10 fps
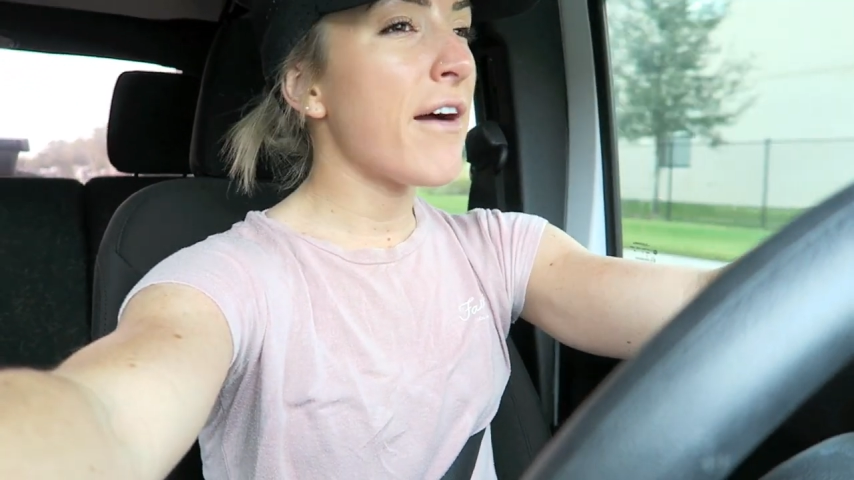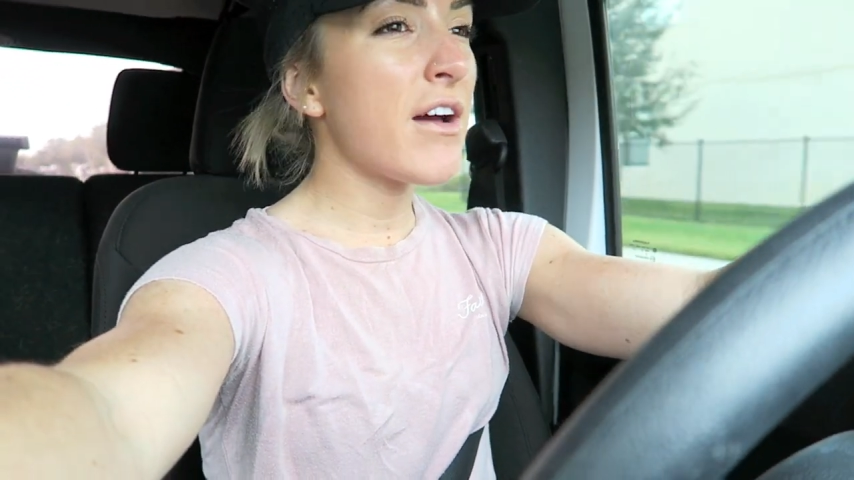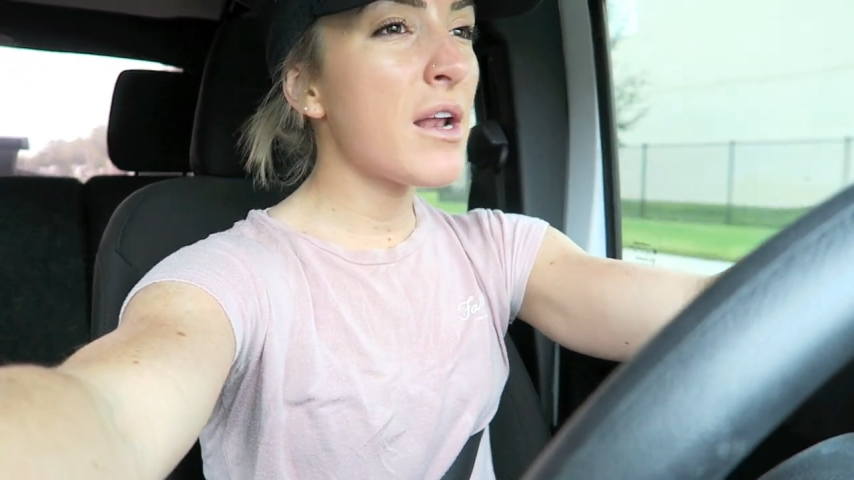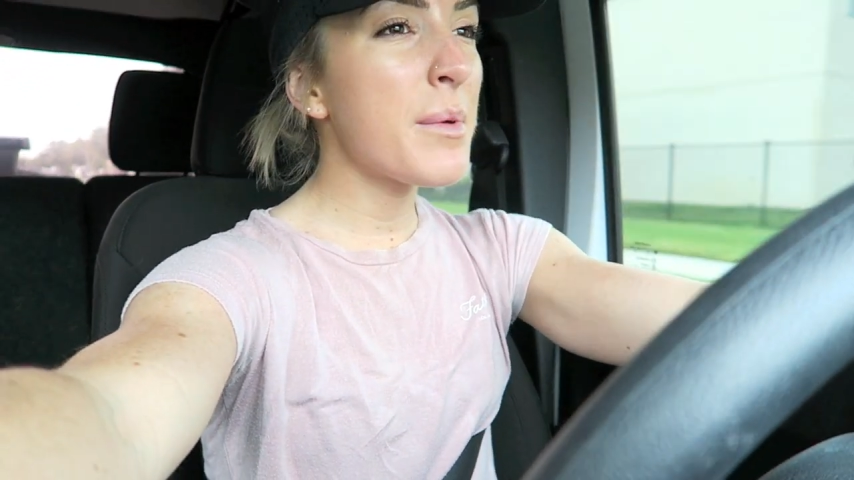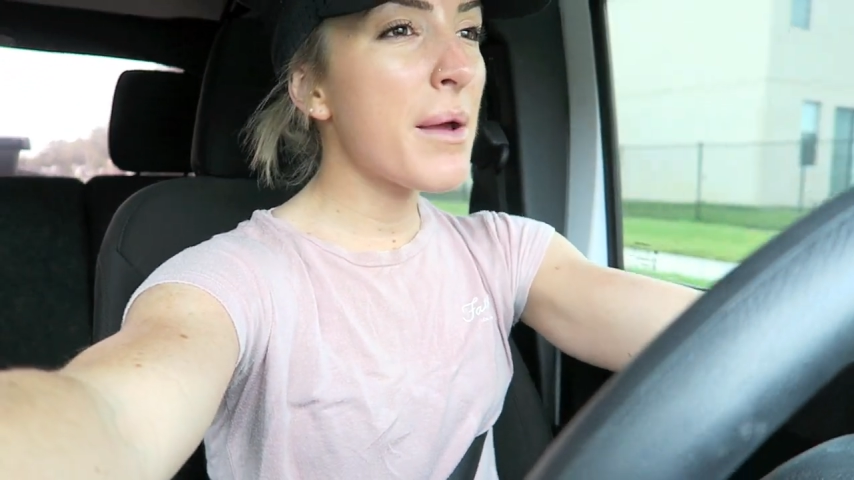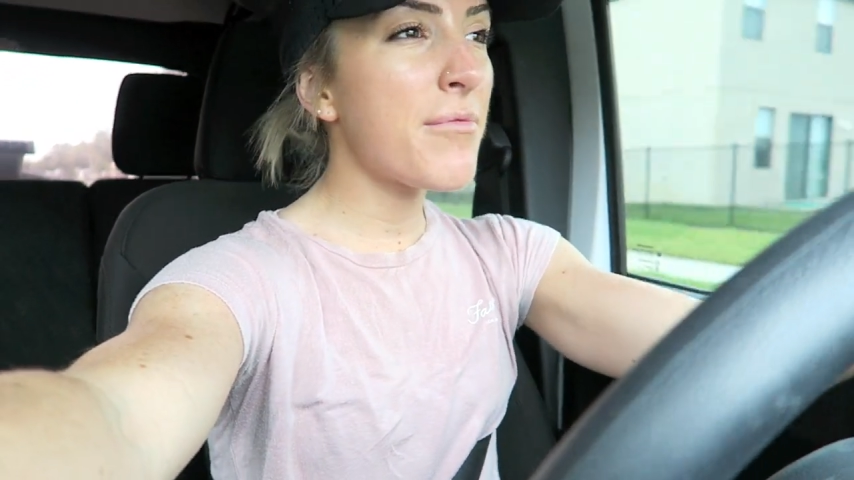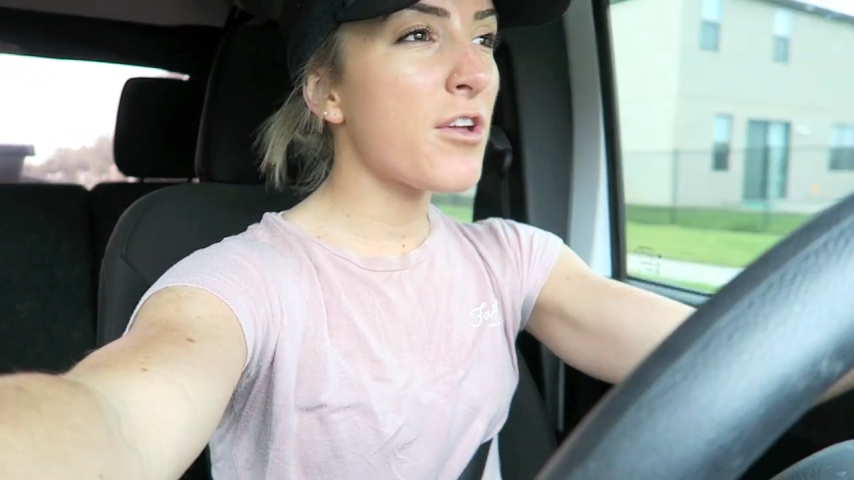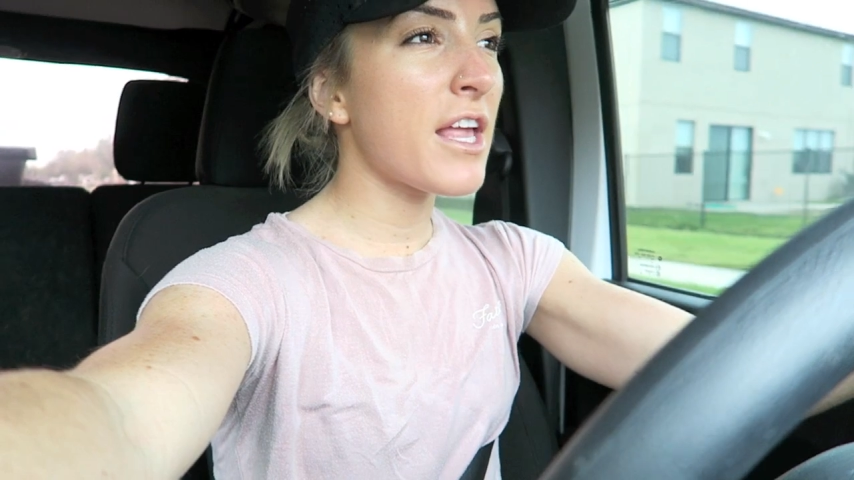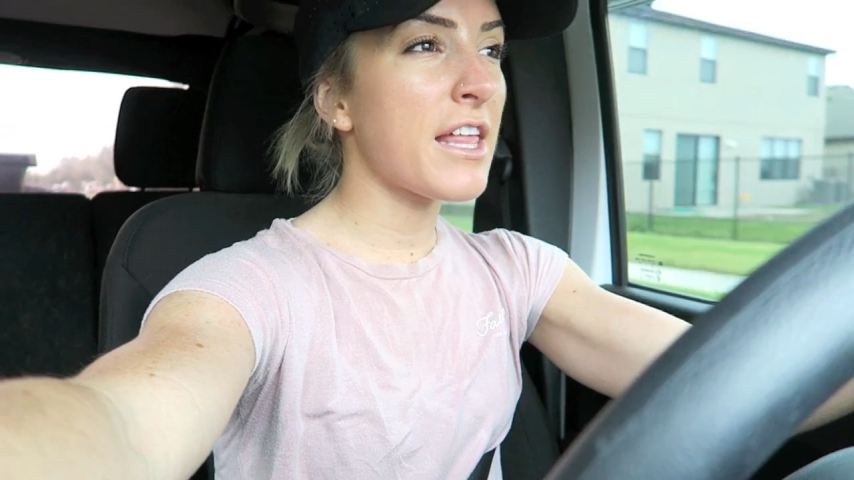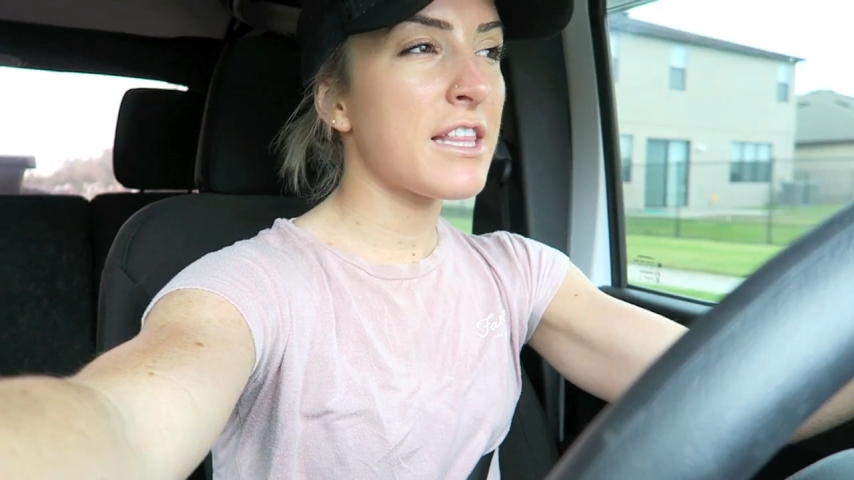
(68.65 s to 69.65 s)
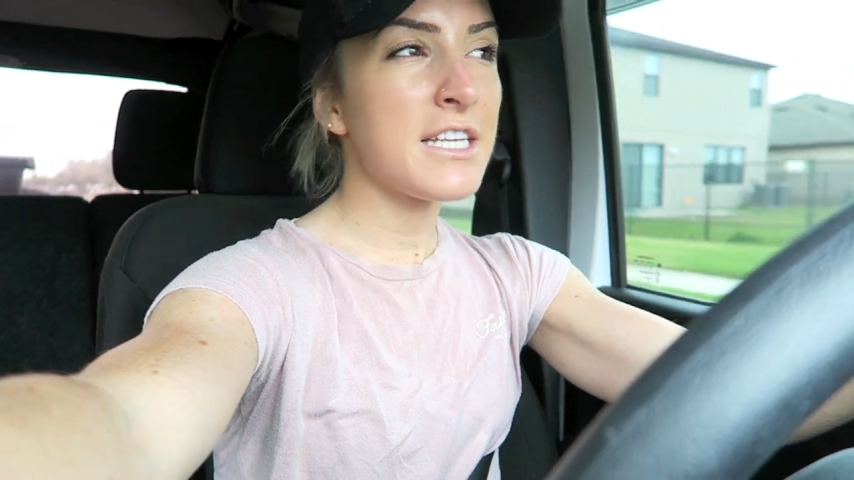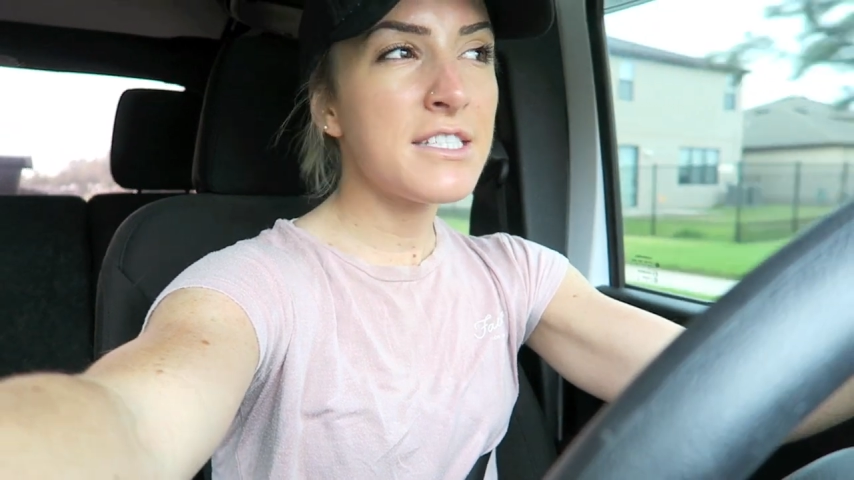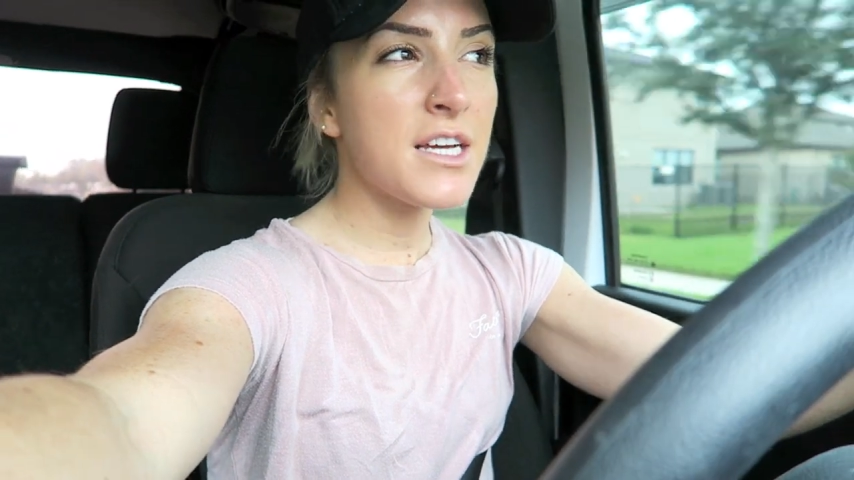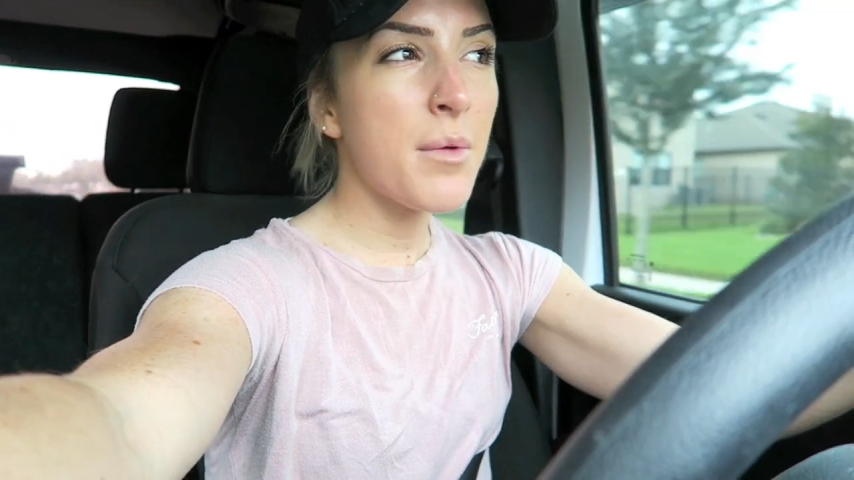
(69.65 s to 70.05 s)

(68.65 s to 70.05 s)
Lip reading: I've gotta be up for like at least